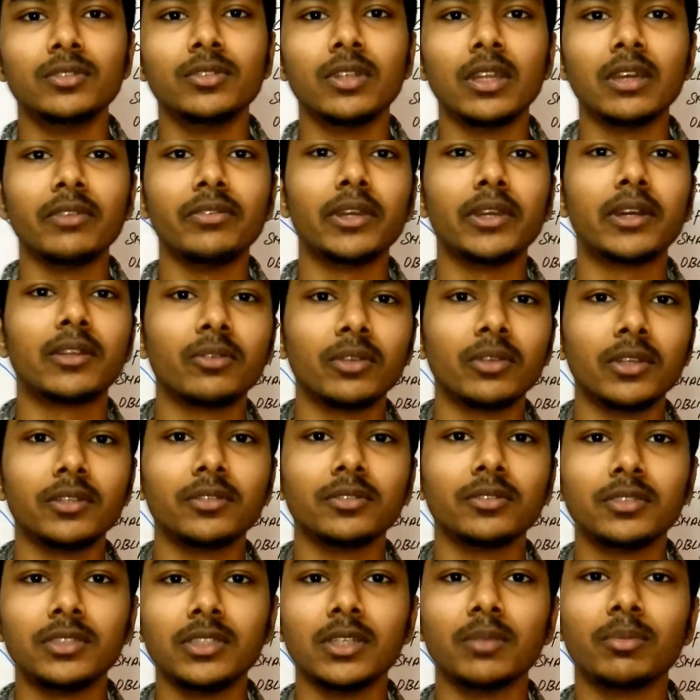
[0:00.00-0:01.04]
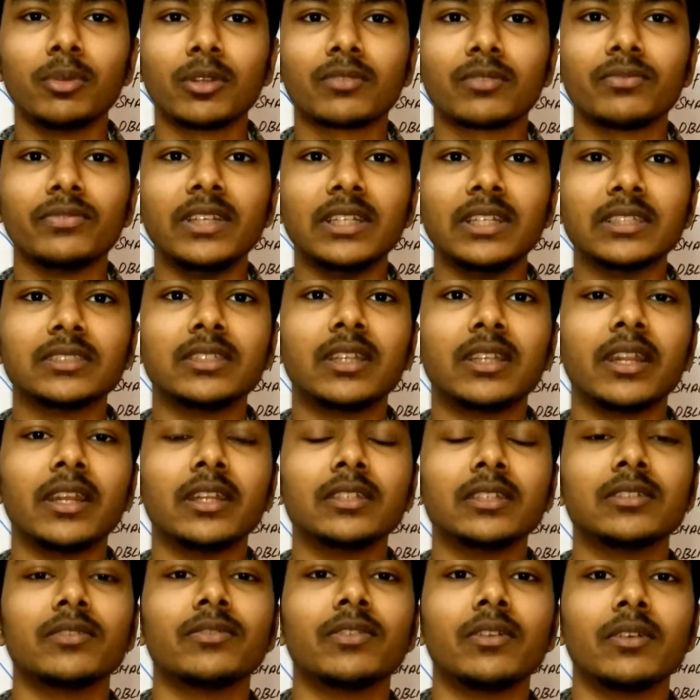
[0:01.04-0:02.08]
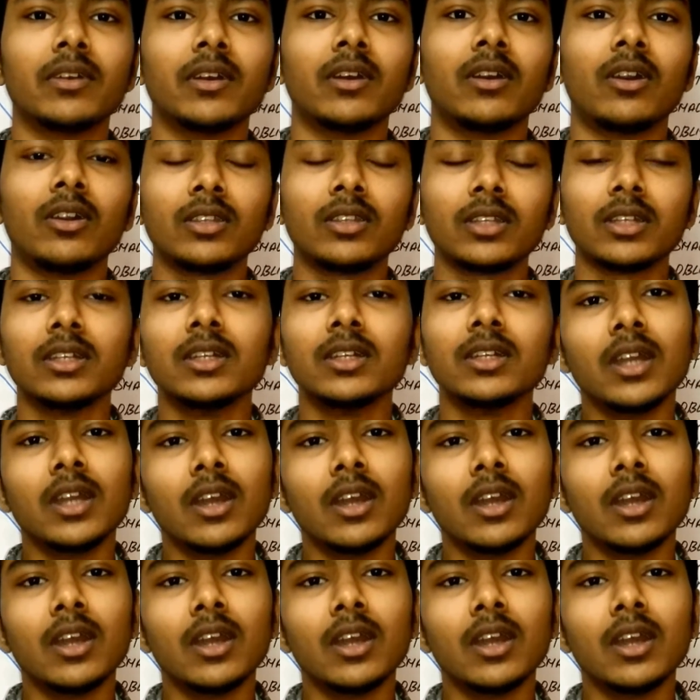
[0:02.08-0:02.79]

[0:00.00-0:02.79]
Today we are going to see about venous drainage of the heart.